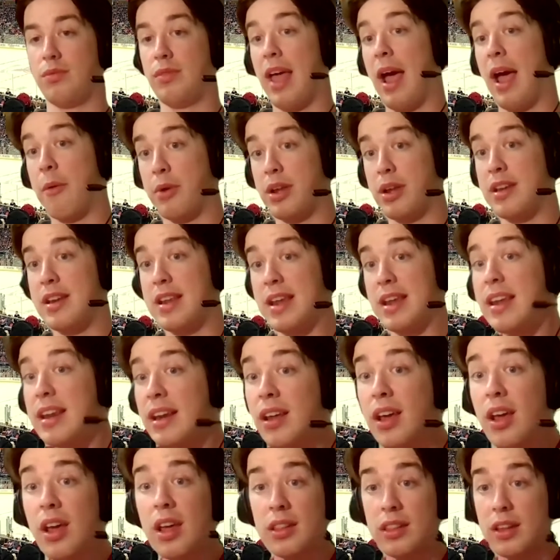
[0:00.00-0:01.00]
that we
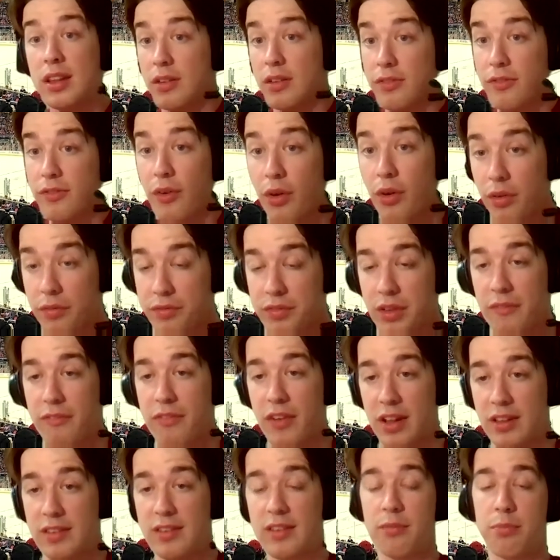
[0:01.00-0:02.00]
need. They're full of
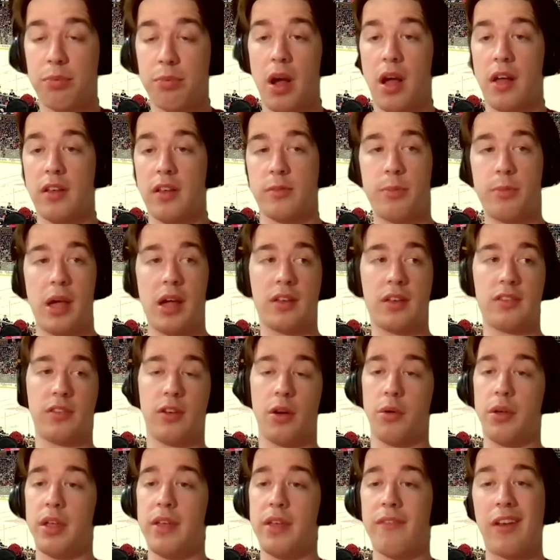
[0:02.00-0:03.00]
defensive prospects.
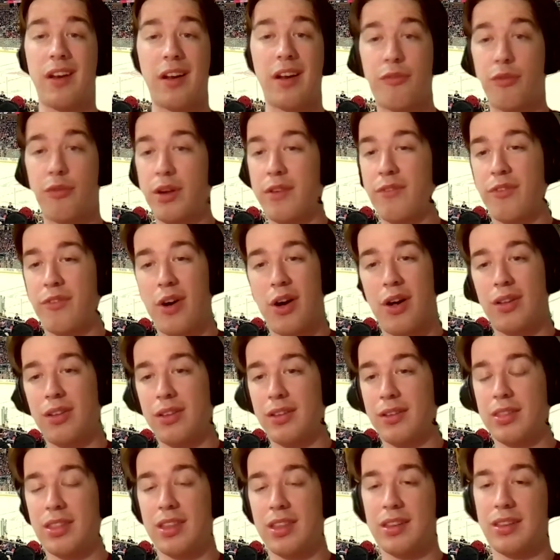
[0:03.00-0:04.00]
So even if we fall
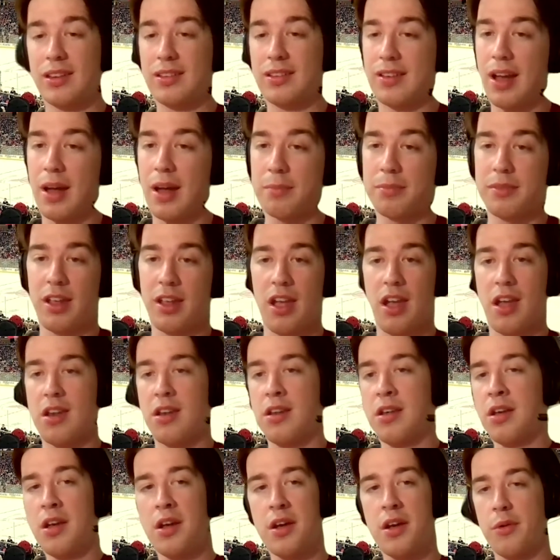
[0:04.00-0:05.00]
within the top
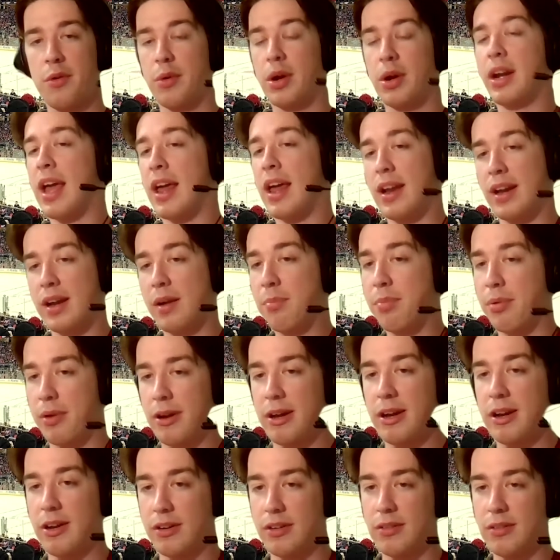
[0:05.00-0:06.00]
10, we're getting a
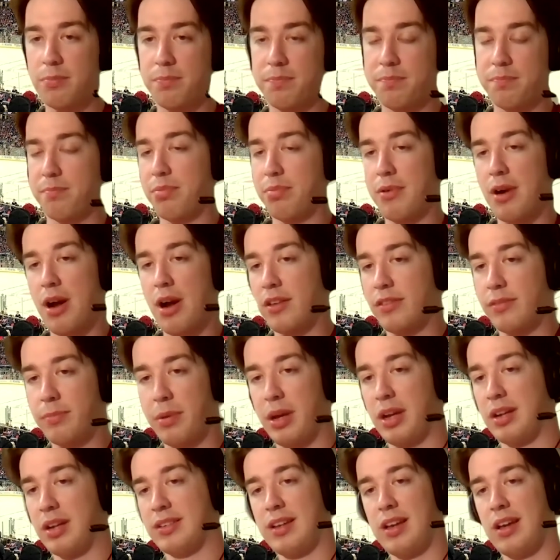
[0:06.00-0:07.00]
pretty good
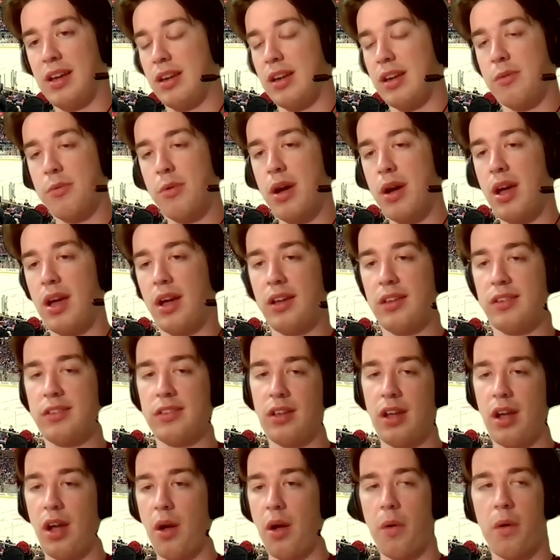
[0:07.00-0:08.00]
prospect anyway.
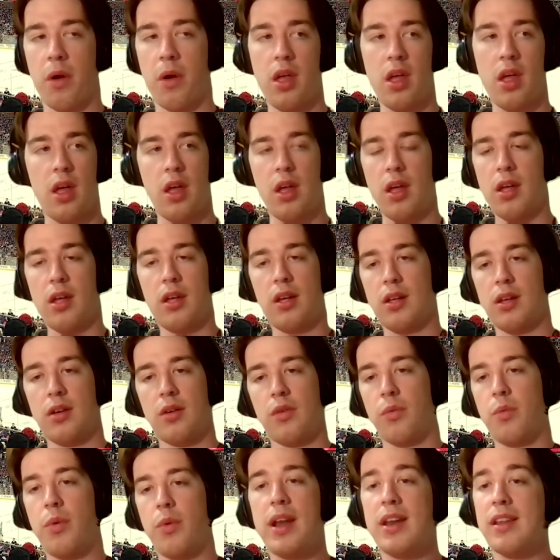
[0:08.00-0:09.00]
So
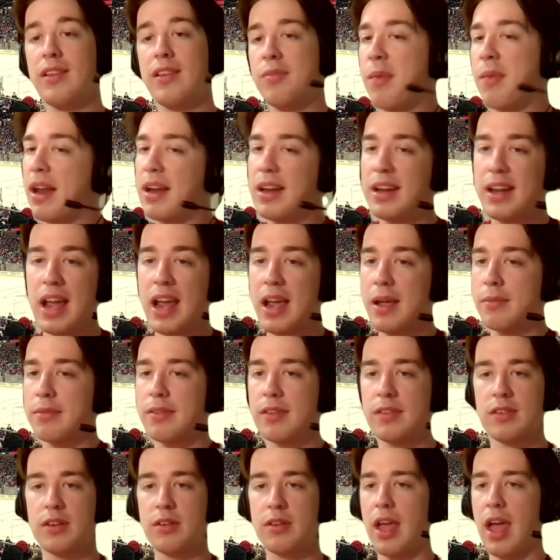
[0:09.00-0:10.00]
win as many games
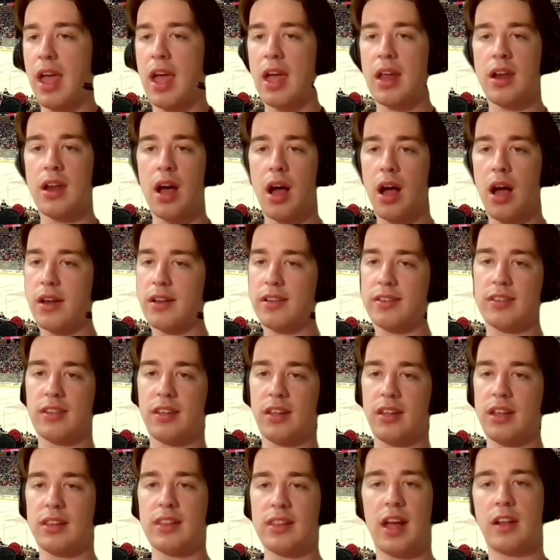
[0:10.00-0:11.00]
as you can,
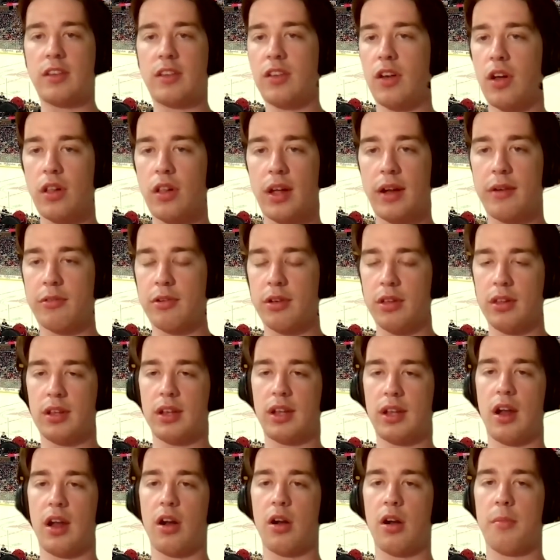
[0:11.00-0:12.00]
honestly. That's all I really
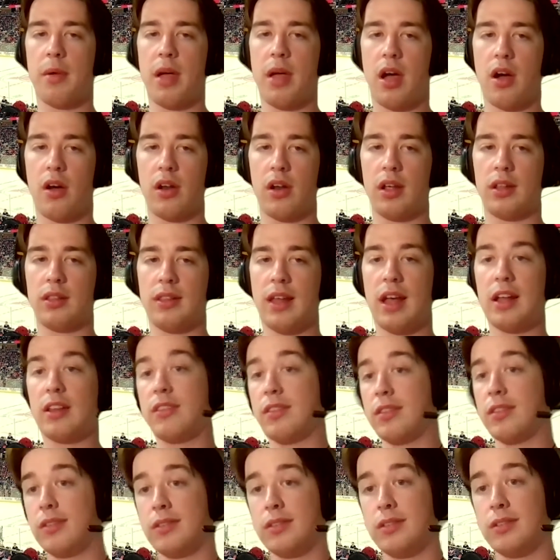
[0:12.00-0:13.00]
care about. And
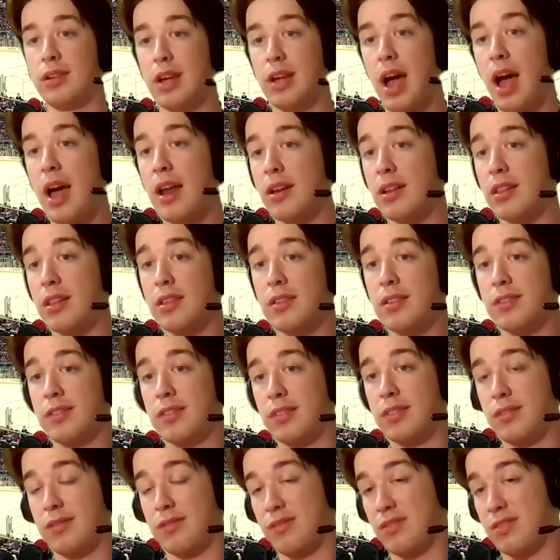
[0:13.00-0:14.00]
that's kind of
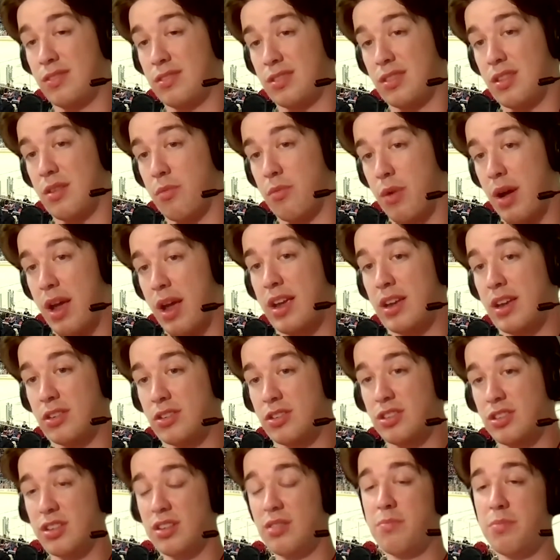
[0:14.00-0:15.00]
the way it
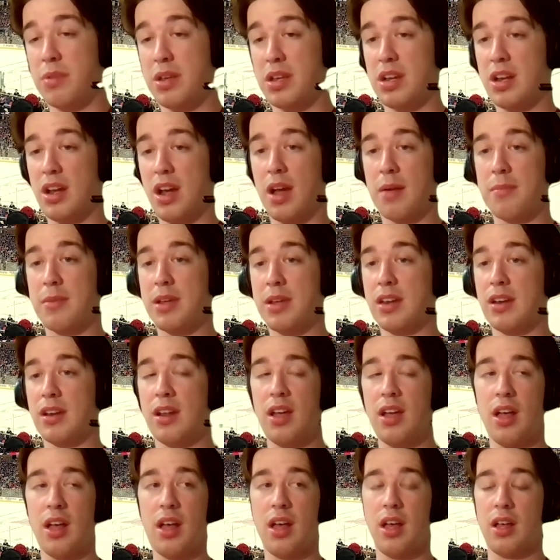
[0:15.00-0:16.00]
should be. I mean,